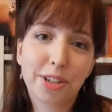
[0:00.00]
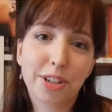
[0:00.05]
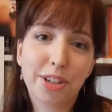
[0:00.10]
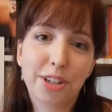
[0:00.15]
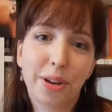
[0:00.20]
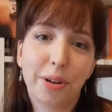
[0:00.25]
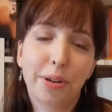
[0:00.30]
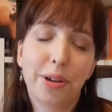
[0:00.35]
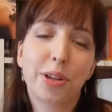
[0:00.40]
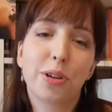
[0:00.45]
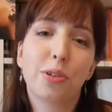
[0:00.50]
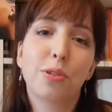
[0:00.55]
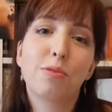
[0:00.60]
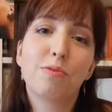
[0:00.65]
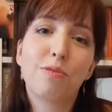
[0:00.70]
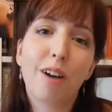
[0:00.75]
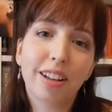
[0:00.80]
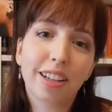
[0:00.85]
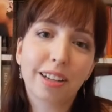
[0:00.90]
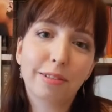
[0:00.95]
to show
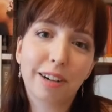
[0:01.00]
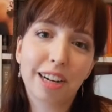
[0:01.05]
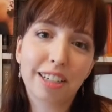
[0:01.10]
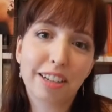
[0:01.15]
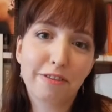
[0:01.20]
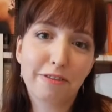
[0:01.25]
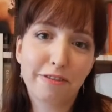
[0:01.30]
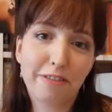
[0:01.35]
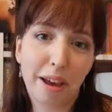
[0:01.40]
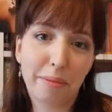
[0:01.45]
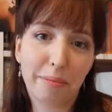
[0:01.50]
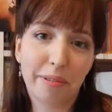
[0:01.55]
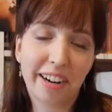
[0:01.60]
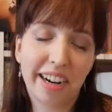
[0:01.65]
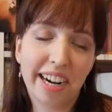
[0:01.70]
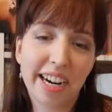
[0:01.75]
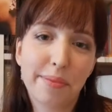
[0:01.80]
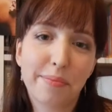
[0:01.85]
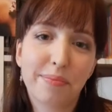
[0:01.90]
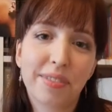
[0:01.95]
you what I read in
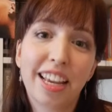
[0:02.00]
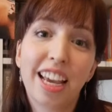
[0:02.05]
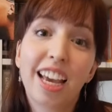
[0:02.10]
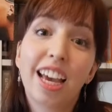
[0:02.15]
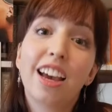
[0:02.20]
February.